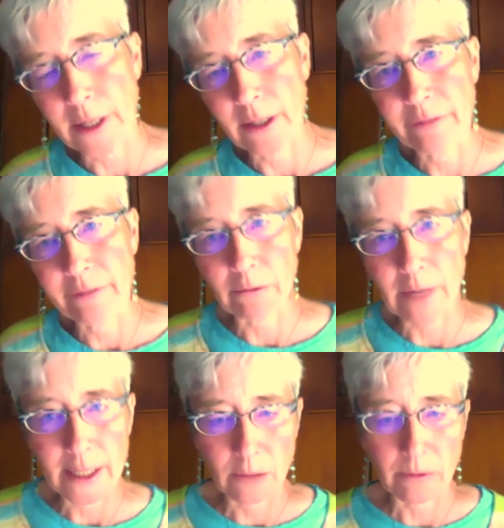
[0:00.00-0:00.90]
You feel
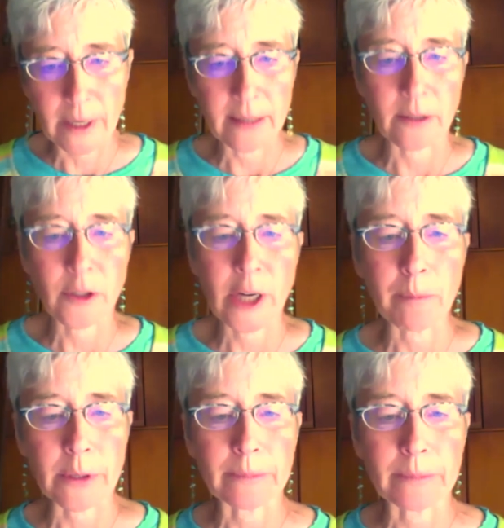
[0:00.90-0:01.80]
ready to write their
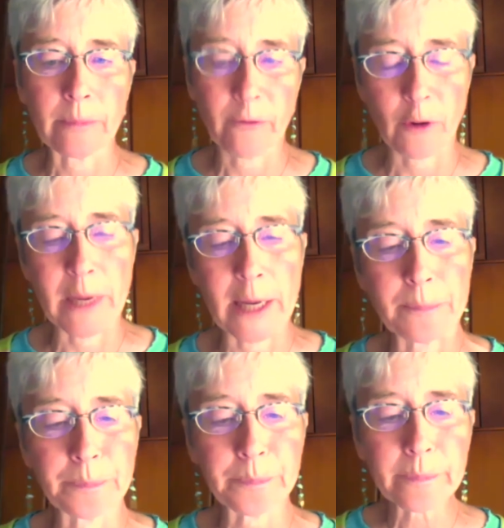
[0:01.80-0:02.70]
chapter, for me.
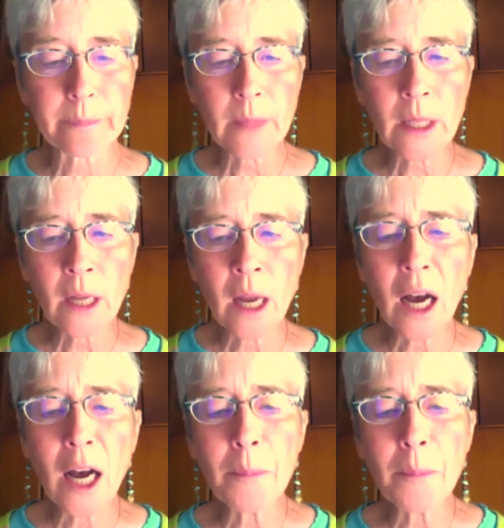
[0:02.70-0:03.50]
The